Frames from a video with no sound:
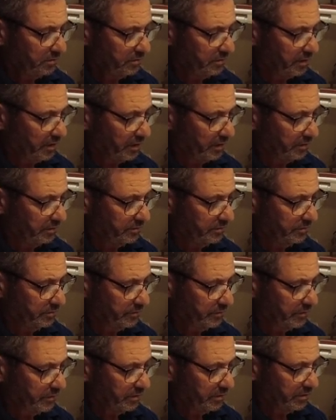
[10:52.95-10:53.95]
Done.
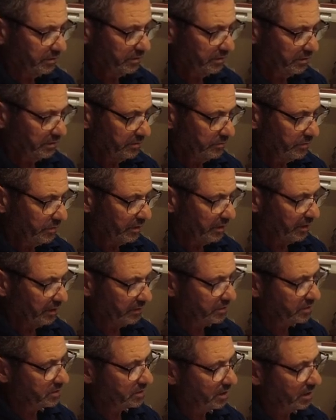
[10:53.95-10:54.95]
Now
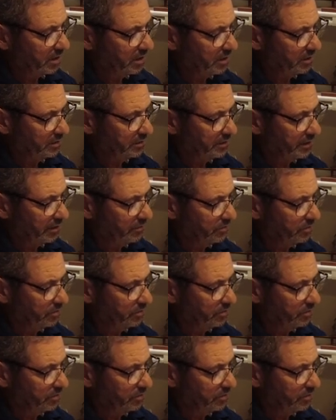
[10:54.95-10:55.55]
that's that